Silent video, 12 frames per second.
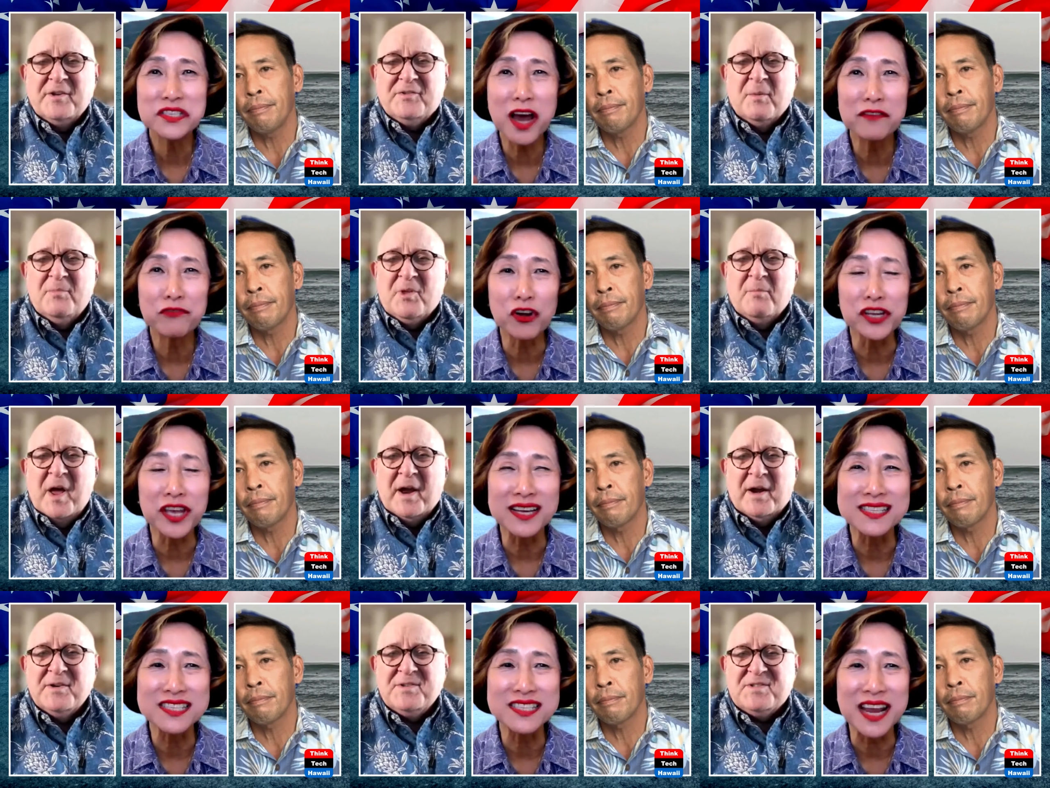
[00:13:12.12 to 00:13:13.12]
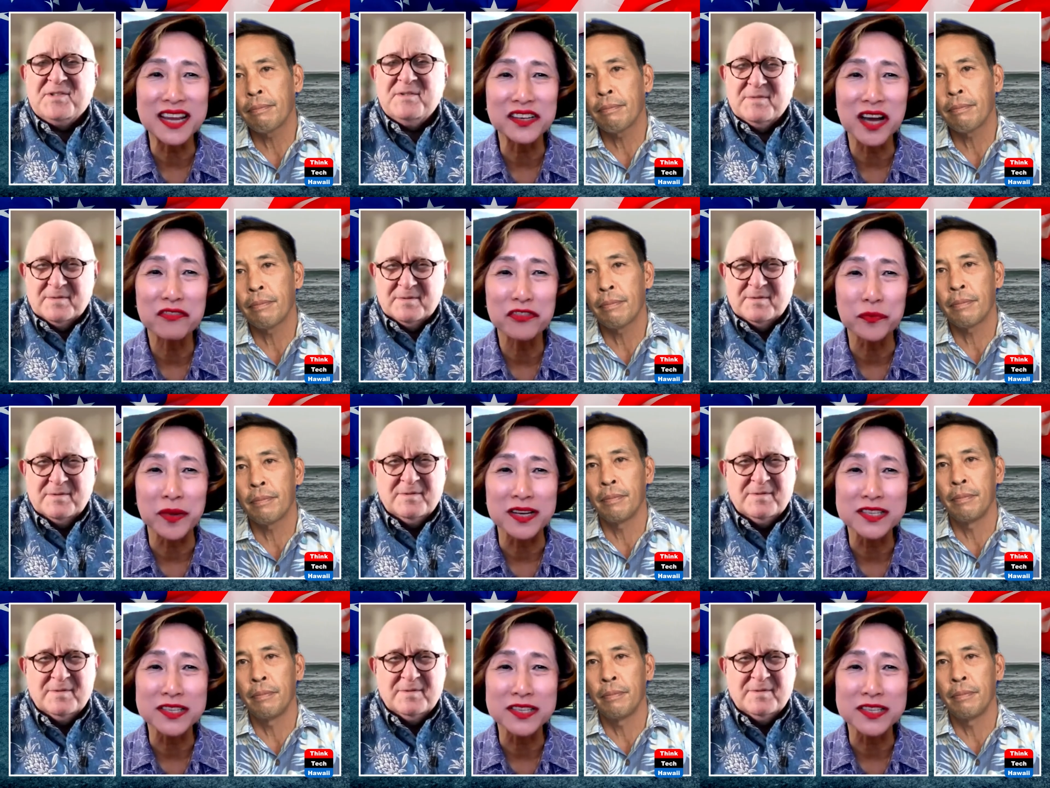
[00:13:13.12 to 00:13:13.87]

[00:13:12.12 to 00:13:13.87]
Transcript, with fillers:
Speaker 1: it the, the MAC is state government.